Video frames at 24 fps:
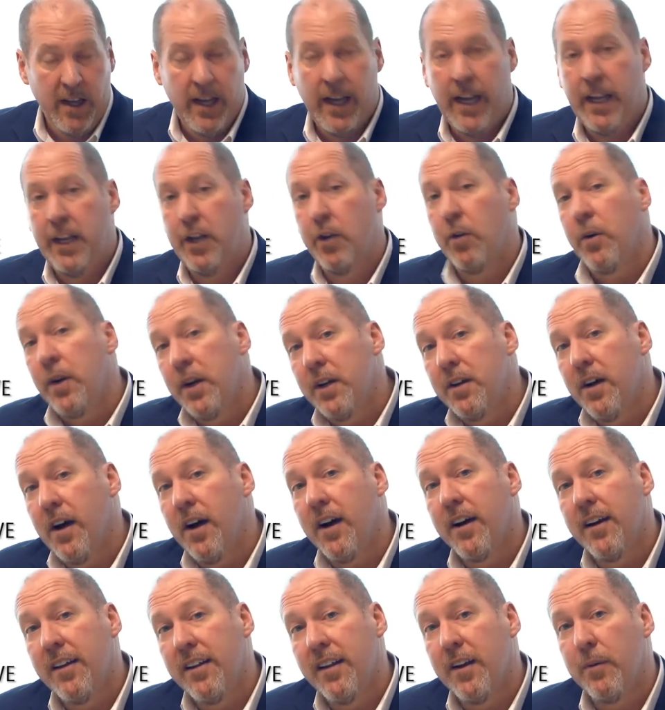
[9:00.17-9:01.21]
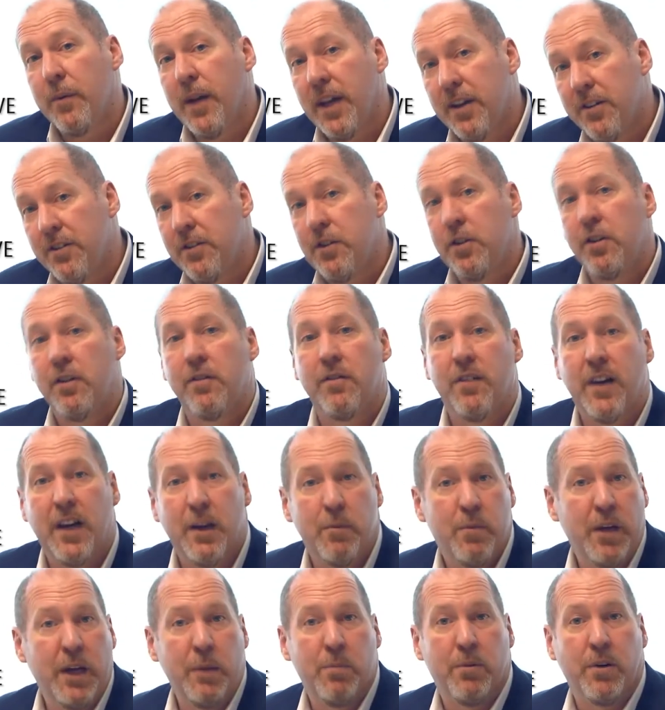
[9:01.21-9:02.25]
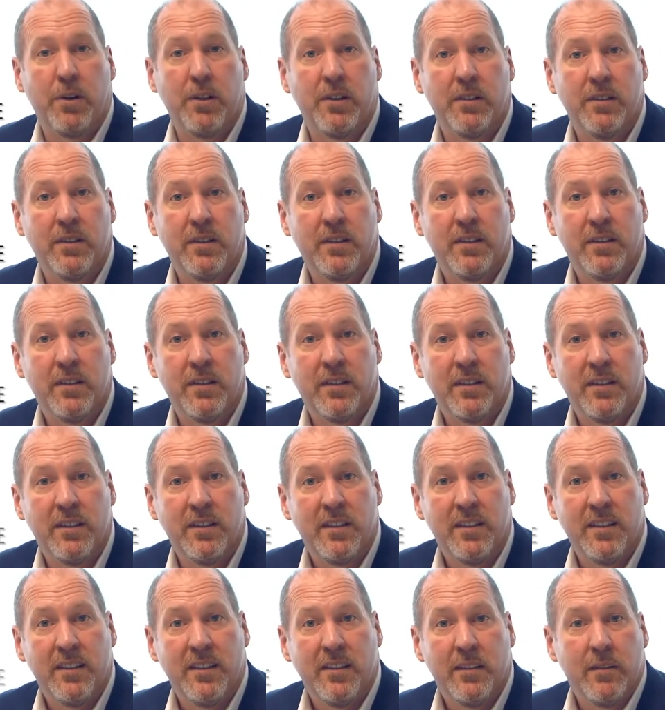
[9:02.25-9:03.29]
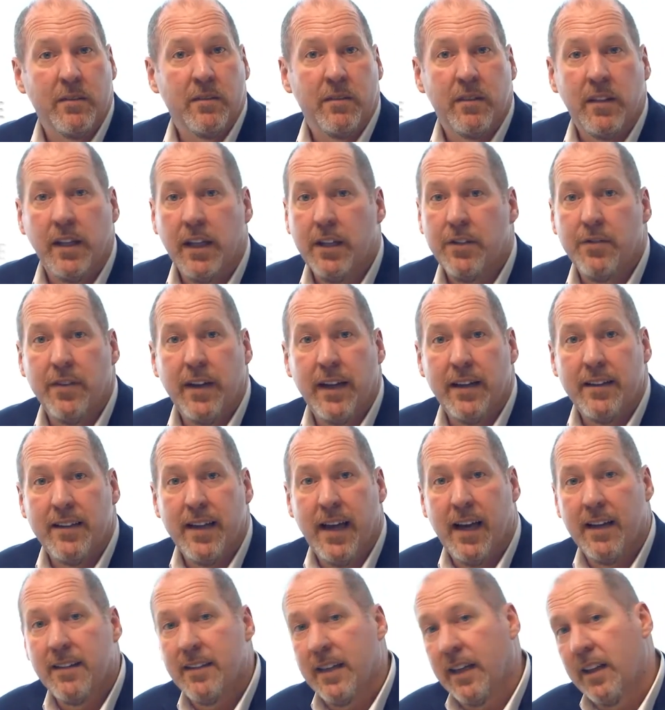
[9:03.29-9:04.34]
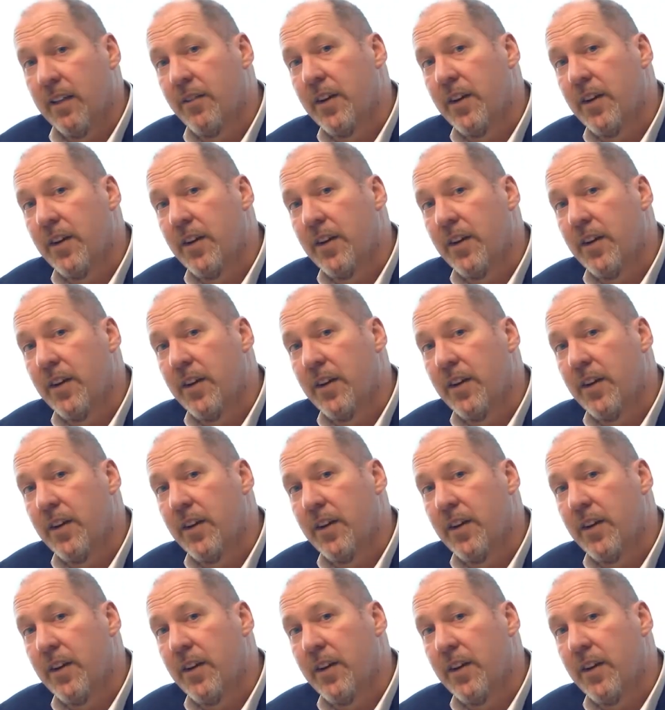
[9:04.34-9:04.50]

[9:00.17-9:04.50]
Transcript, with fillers: and you're only talking to their best 2 to 5 people. It's fantastic.